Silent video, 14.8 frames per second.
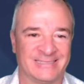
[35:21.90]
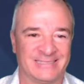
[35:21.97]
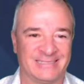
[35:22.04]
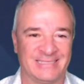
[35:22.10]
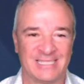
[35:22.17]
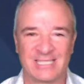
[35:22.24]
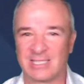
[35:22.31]

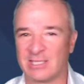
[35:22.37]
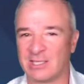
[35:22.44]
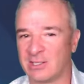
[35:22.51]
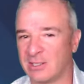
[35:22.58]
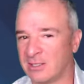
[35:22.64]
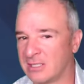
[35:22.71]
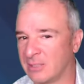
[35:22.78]
This is a,
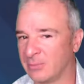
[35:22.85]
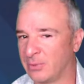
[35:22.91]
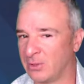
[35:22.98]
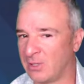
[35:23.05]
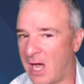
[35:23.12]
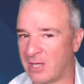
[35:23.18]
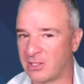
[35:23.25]
a
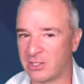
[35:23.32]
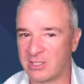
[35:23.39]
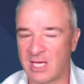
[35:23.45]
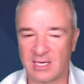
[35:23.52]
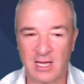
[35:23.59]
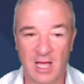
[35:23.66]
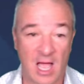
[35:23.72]
simple
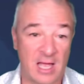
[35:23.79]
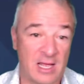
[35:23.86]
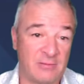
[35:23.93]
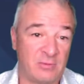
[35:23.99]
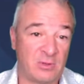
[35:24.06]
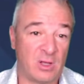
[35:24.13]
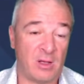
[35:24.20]
Logitech. Now,
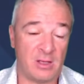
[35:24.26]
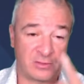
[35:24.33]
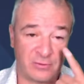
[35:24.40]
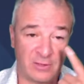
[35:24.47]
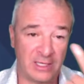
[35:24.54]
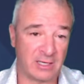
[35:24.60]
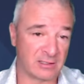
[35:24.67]
I,
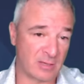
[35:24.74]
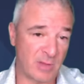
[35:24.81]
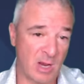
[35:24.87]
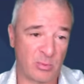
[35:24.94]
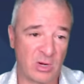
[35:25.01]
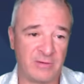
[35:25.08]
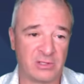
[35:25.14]
it's funny because on
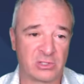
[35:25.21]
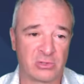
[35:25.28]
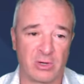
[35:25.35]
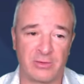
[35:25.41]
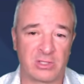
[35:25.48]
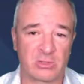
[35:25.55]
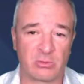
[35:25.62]
my previous
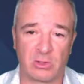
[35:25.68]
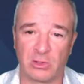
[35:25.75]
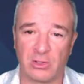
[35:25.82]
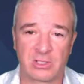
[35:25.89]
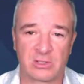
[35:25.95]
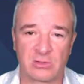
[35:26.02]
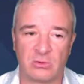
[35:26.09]
screen, this one
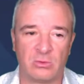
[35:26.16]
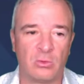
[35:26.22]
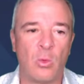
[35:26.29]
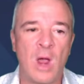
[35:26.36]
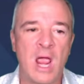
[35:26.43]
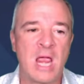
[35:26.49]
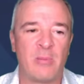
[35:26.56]
looks
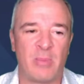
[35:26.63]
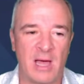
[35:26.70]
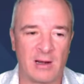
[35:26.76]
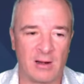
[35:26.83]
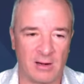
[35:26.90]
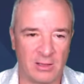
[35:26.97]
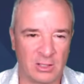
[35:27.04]
way
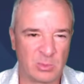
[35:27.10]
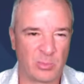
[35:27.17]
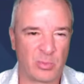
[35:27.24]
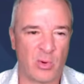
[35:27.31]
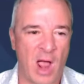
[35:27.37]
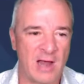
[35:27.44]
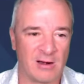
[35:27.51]
better. It looks
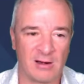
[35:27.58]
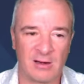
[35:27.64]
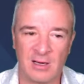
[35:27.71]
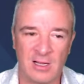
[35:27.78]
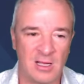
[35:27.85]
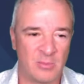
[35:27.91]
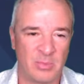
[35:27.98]

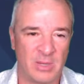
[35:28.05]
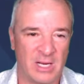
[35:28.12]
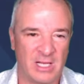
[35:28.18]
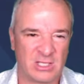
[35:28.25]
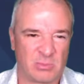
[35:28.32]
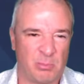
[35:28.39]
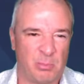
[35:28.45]
brighter,
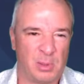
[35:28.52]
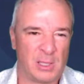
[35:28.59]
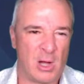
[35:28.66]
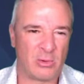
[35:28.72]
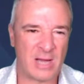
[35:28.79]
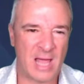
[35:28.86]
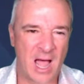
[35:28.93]
but it's
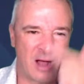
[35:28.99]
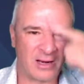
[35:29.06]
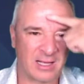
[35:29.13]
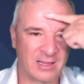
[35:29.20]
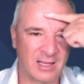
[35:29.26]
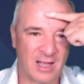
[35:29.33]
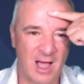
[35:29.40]
blown out.
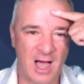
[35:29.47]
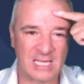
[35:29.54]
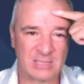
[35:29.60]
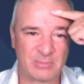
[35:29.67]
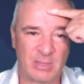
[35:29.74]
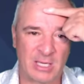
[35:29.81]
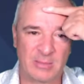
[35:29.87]
I got like a
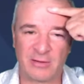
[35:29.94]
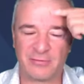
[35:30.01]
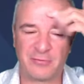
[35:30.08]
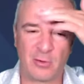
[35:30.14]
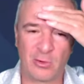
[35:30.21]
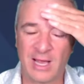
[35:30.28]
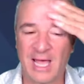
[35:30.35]
hot spot on my
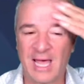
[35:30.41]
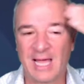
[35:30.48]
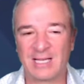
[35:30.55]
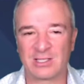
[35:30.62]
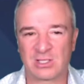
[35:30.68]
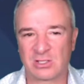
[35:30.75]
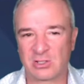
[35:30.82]

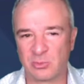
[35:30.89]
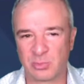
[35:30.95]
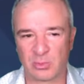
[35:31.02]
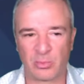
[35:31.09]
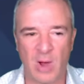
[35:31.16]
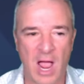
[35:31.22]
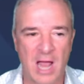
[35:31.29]
forehead. It's
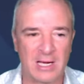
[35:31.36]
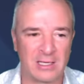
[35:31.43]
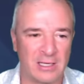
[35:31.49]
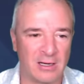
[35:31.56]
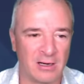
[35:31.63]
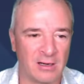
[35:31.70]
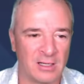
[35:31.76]
super bright
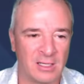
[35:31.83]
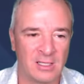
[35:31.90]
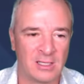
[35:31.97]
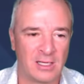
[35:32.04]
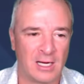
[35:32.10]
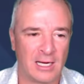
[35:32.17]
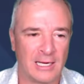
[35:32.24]
in here.
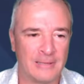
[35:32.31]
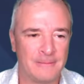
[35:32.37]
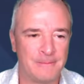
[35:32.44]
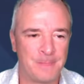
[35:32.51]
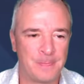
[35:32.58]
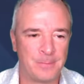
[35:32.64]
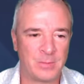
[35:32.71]

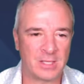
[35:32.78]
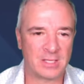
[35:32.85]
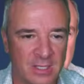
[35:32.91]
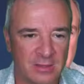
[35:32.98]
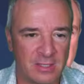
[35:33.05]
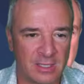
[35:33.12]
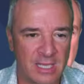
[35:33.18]
Um, the,
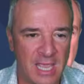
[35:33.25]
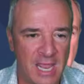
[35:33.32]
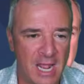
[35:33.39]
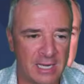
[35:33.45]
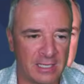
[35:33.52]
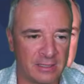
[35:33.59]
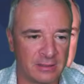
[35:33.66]
the
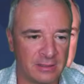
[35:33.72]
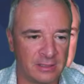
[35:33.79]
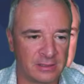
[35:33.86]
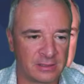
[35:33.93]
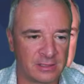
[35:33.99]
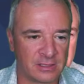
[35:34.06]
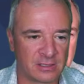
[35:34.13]
Canon
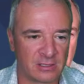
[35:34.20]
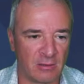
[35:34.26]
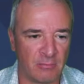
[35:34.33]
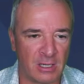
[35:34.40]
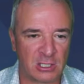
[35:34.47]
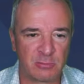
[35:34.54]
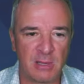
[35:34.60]
is just a
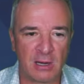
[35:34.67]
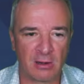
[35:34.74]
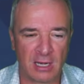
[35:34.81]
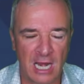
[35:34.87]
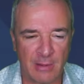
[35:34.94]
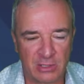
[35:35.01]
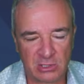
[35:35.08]
much better camera.